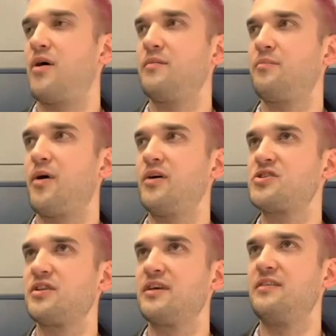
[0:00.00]

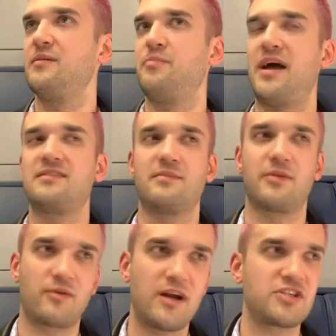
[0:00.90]
partially the pent-up
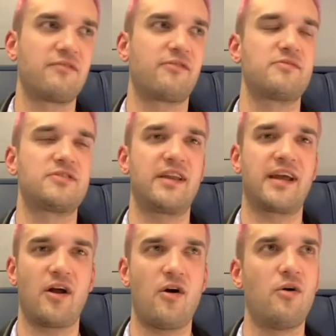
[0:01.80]
aggression from sitting
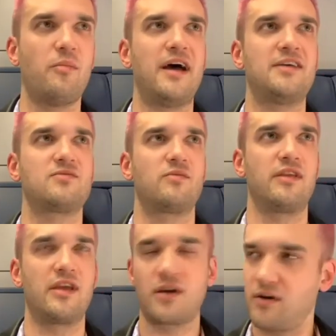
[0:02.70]
at home has
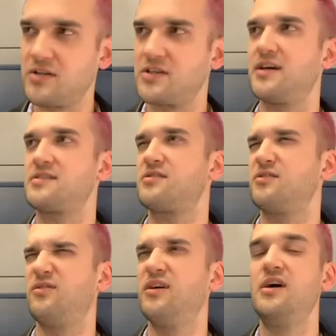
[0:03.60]
really encouraged us
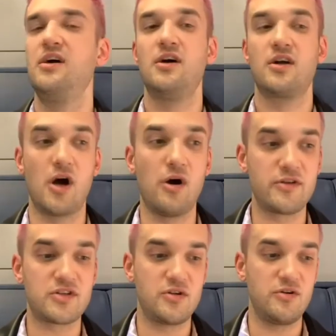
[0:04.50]
to go in the
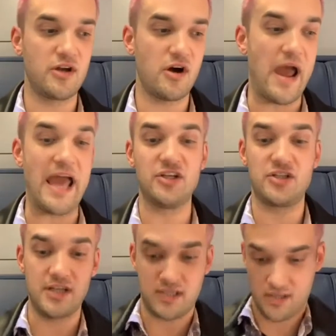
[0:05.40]
studio and
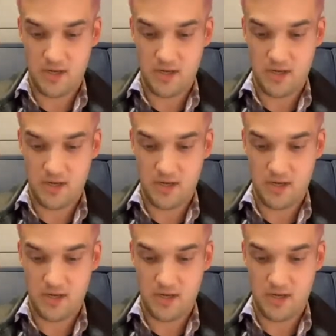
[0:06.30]
just